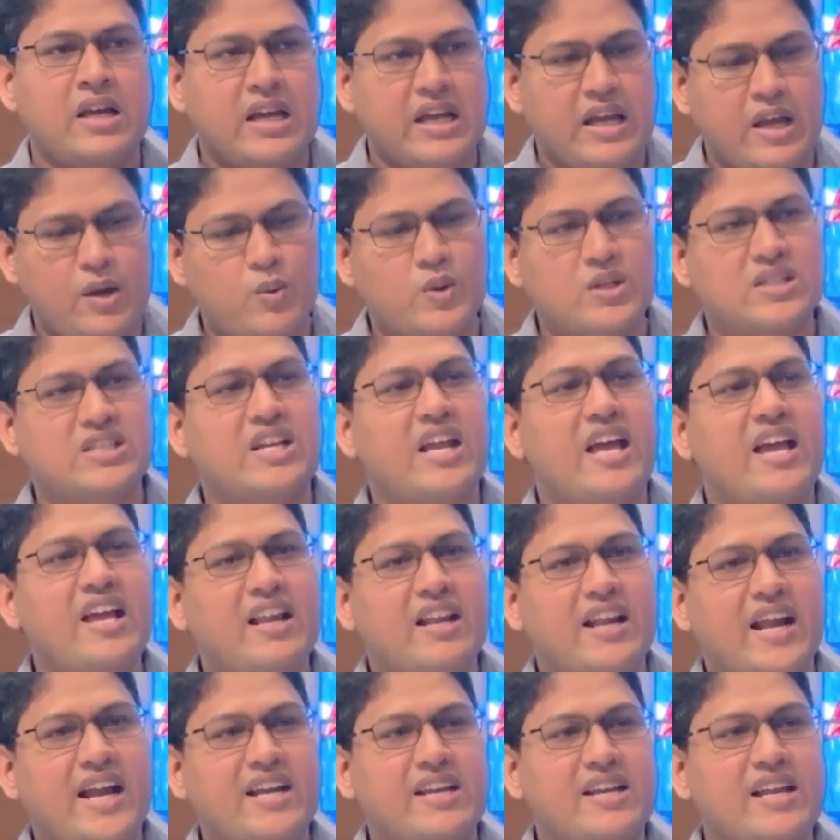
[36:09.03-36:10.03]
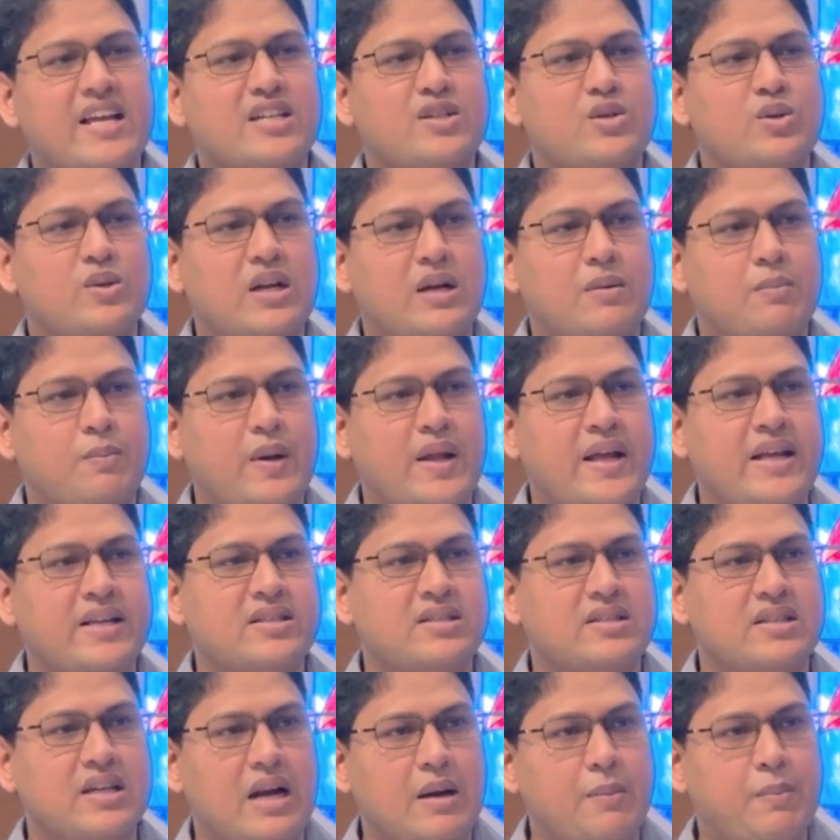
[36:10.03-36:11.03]
He was staying right next to that
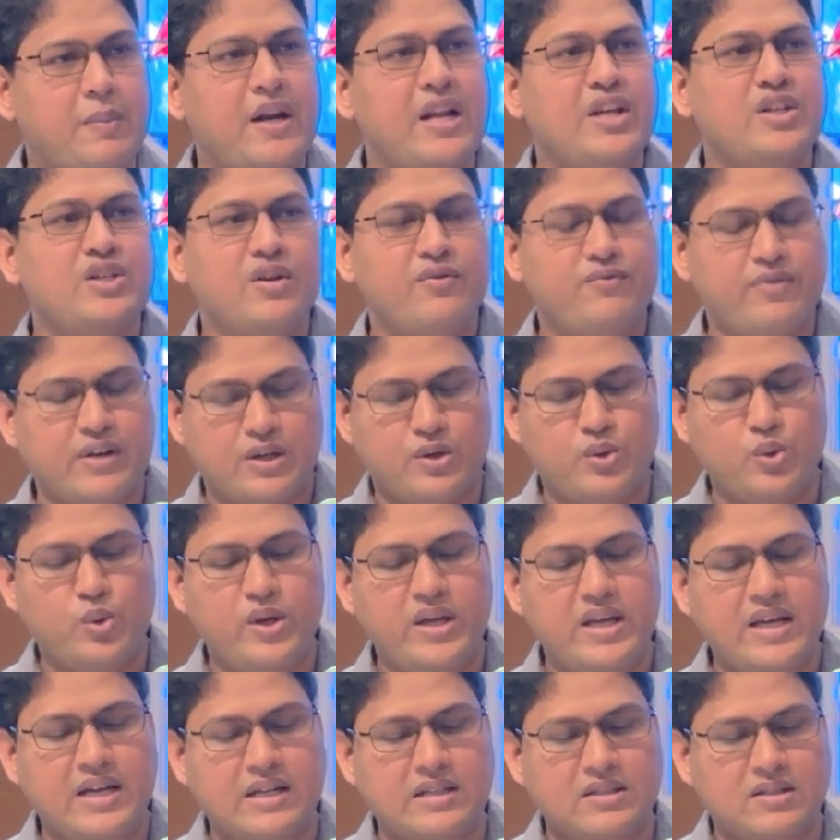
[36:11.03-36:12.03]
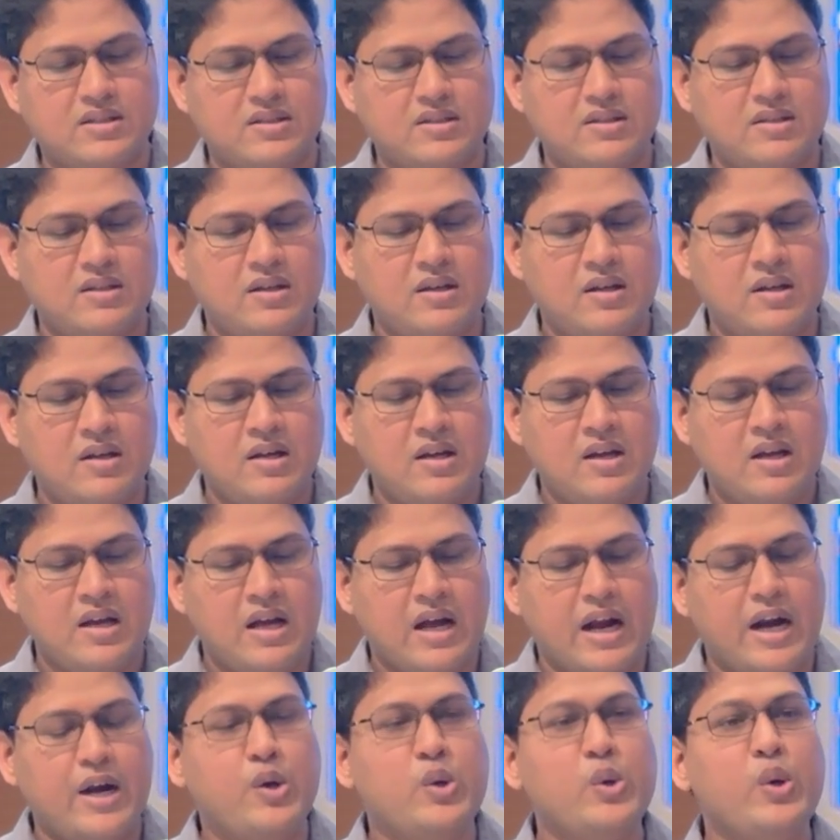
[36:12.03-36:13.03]
place and preaching for 2 years
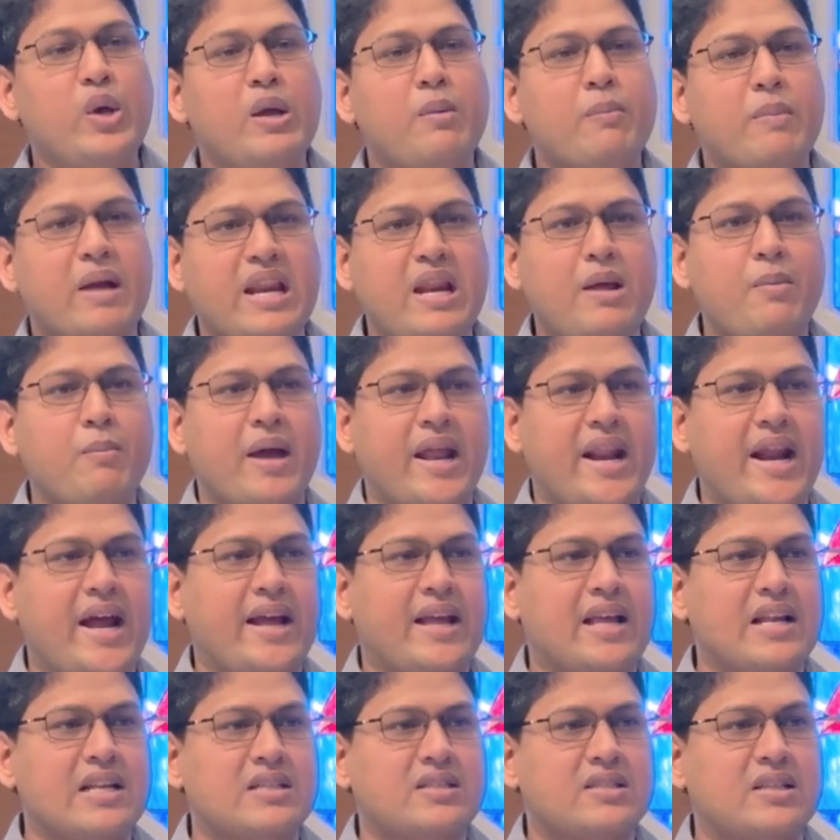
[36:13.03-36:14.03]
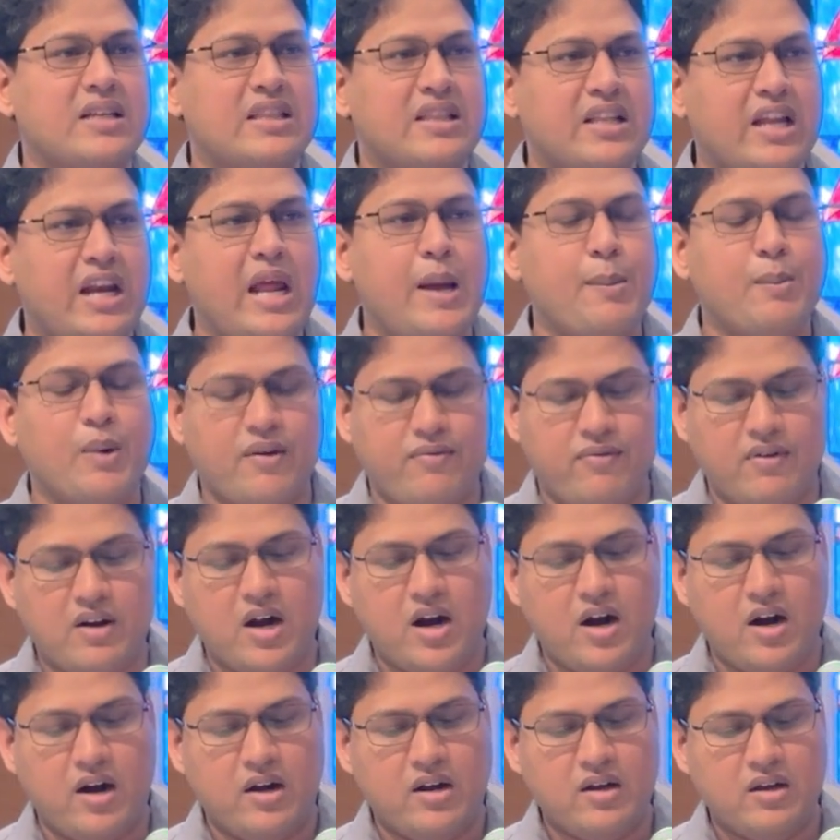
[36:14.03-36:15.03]
and doing many miracles in the name of
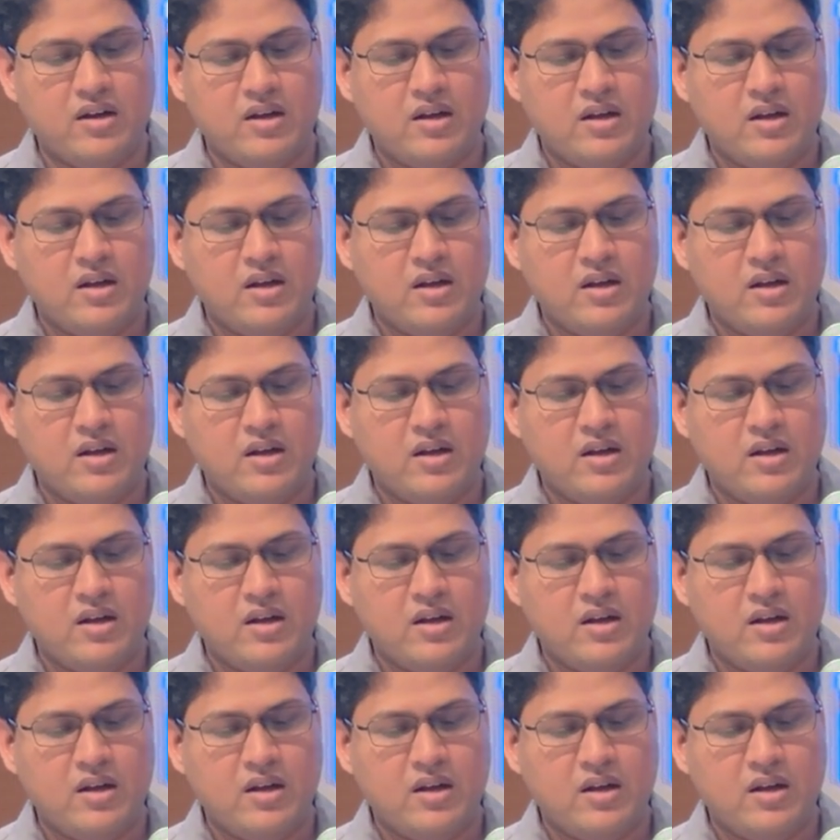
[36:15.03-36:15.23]
Lord.